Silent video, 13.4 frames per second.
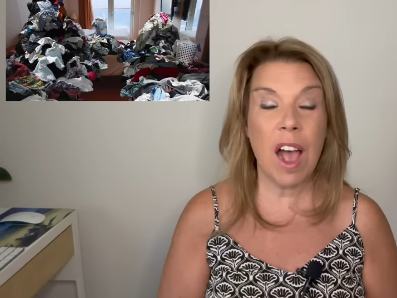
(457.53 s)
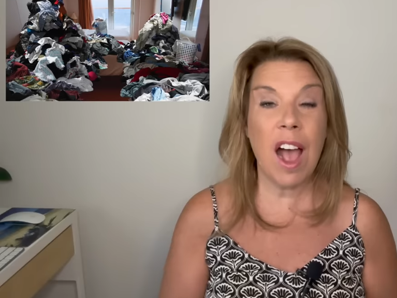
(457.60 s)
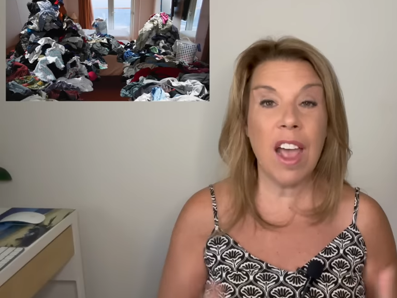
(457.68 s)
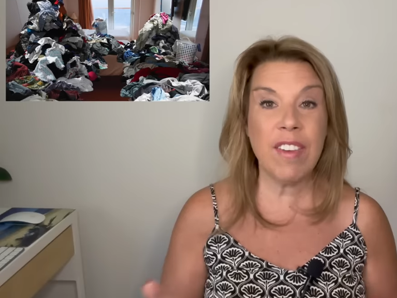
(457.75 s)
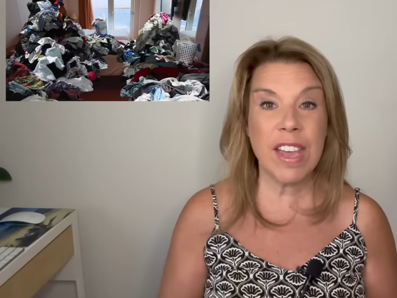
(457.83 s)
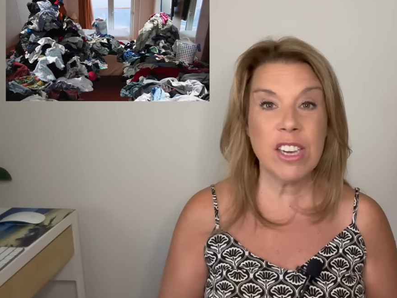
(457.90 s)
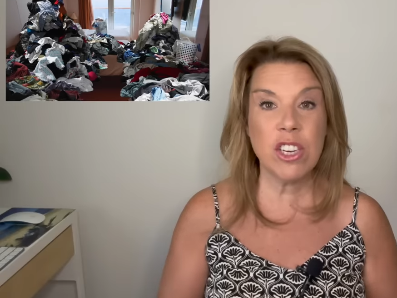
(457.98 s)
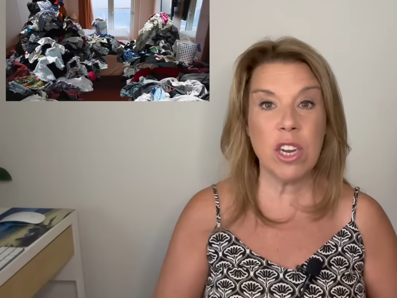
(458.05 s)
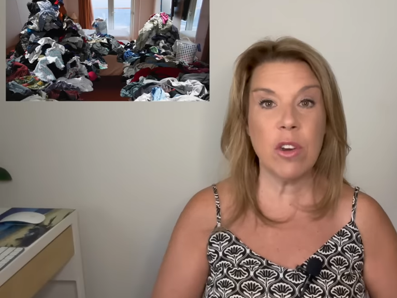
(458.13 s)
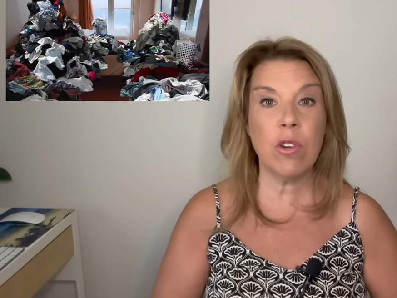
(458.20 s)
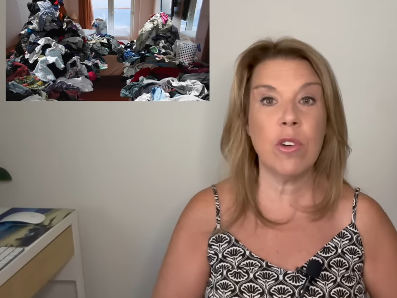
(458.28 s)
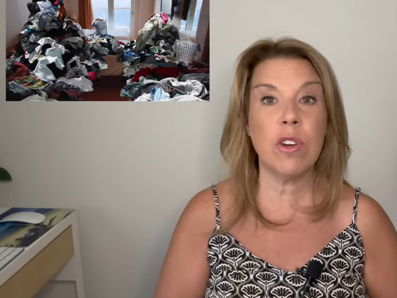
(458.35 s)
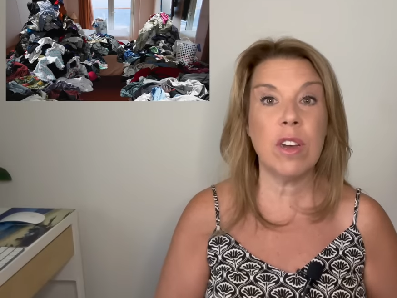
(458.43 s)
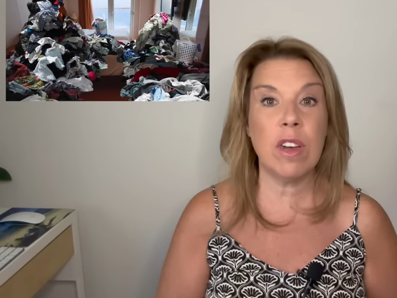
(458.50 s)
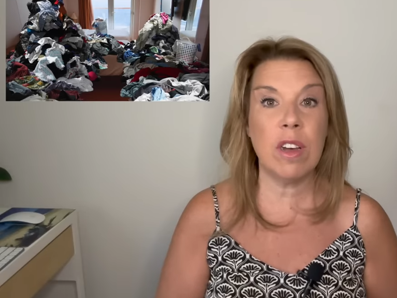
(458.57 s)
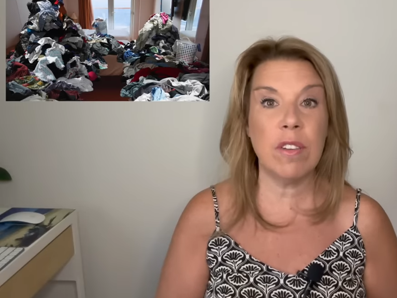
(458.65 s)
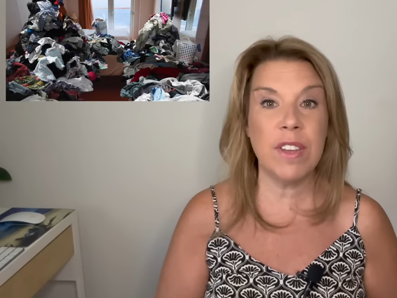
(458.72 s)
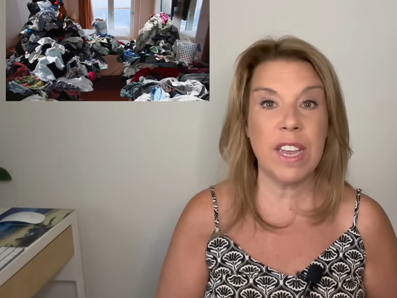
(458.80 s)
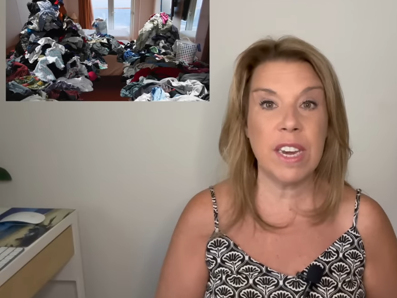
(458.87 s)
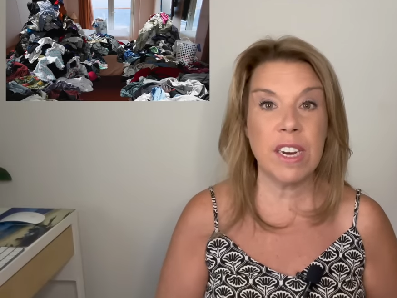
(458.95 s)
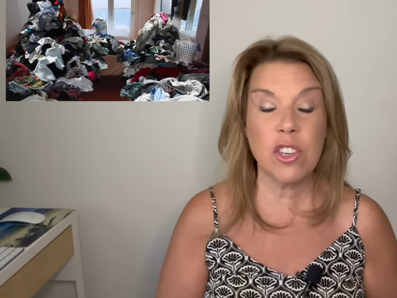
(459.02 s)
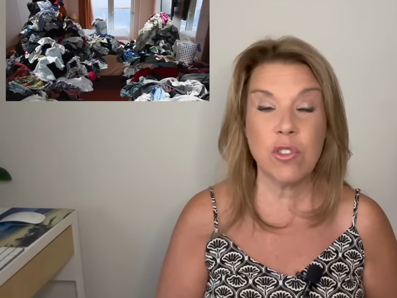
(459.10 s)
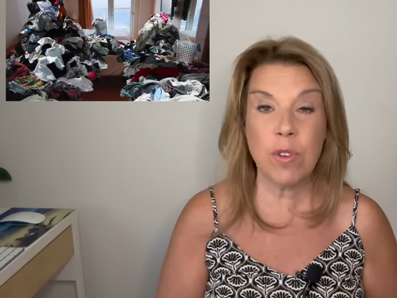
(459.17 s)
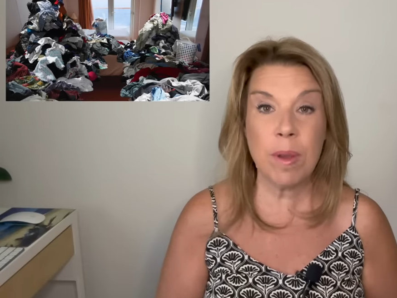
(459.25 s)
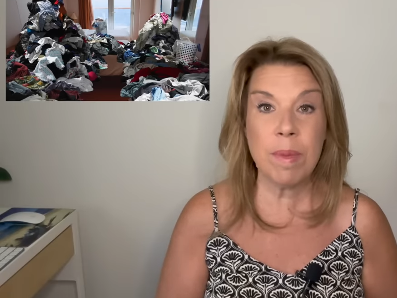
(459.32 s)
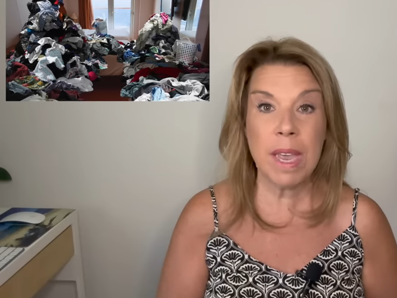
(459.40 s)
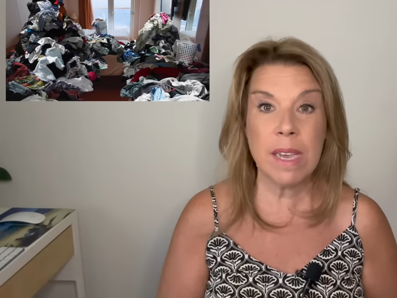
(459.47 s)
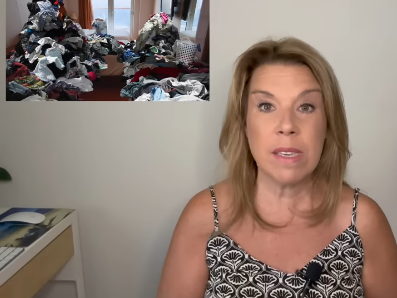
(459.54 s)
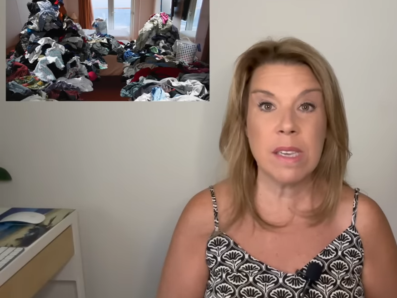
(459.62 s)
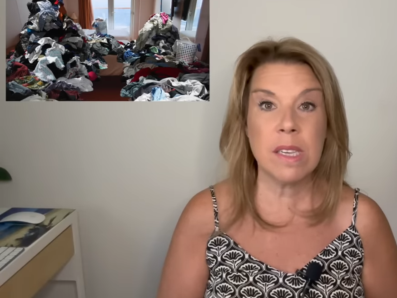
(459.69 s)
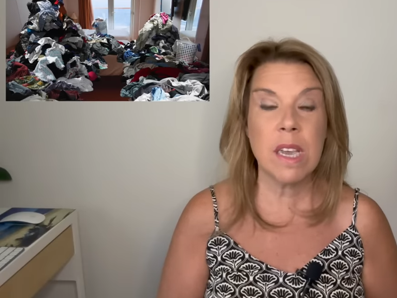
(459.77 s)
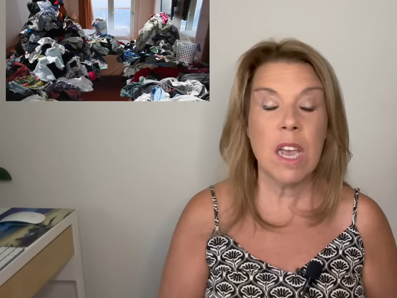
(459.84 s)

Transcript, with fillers: I've actually heard of, in extreme cases,